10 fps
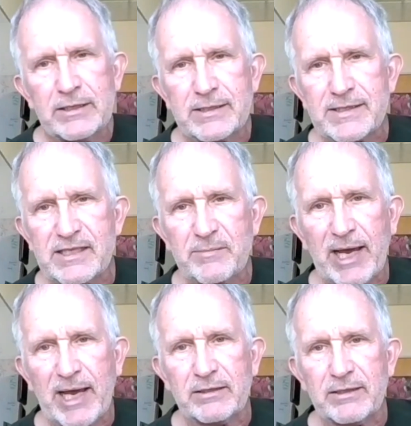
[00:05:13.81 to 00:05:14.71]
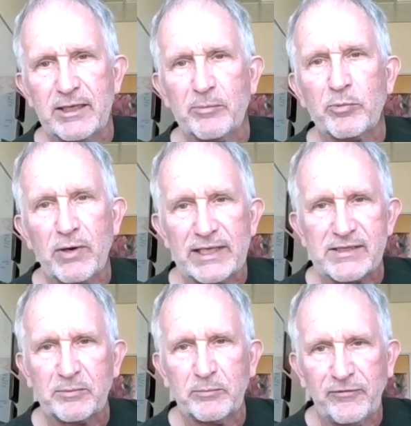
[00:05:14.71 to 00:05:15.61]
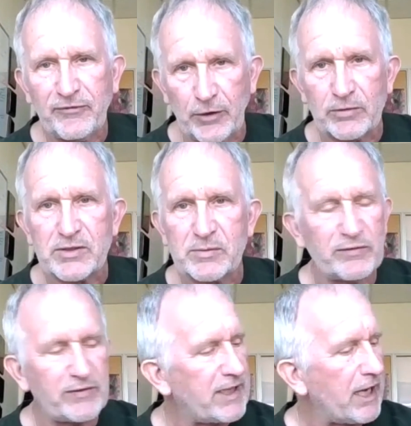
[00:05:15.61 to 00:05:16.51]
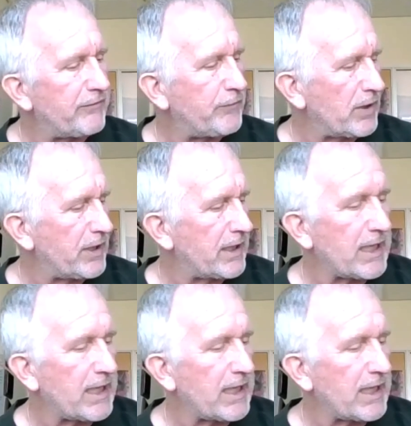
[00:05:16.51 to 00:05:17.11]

This is about the oppressed folks moving to California,